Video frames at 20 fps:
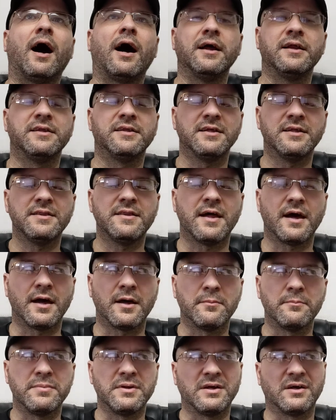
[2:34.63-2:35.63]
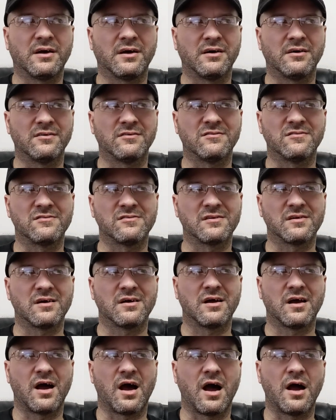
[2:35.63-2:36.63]
I did that because
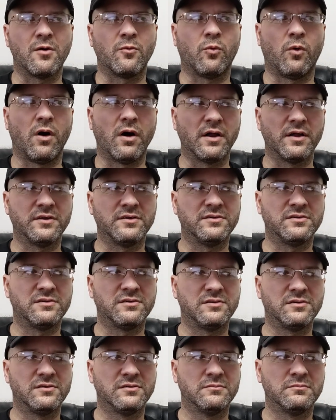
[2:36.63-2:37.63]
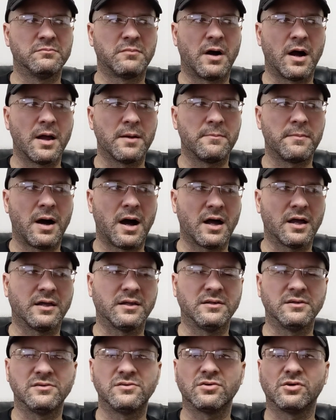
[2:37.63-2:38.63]
I wanted my
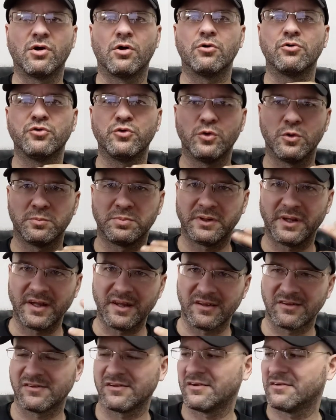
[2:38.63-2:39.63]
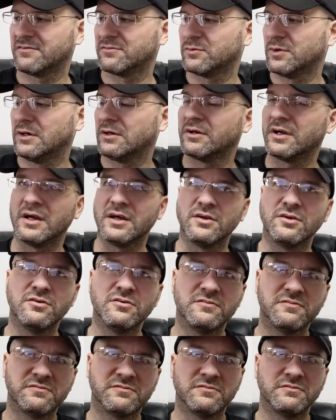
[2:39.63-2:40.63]
mind to go to a place of, well, okay,
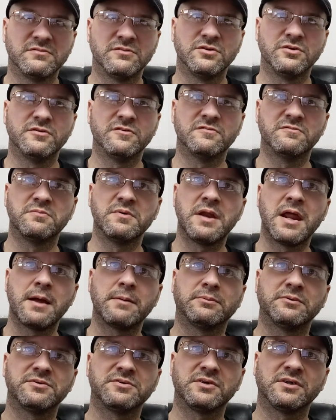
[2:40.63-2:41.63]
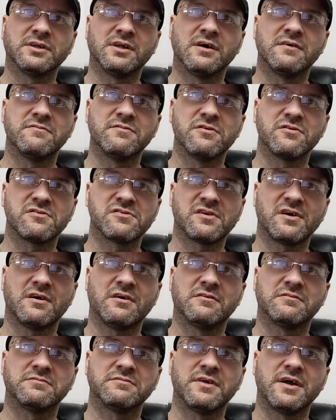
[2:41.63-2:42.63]
you've you've been able to love
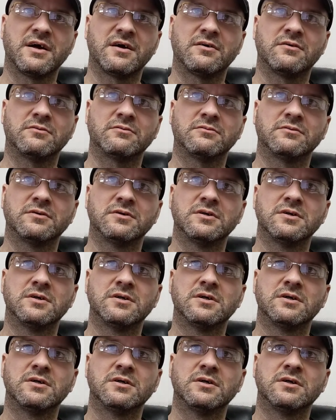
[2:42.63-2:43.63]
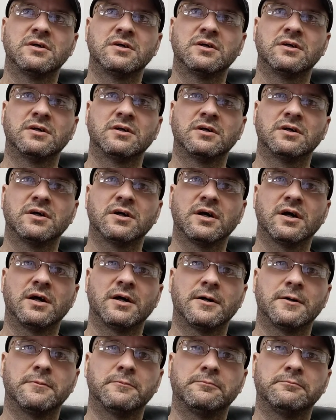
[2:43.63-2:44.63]
yourself now.
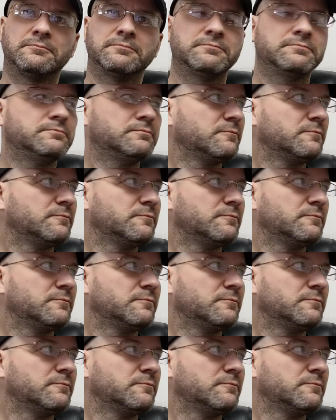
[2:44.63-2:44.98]
Um,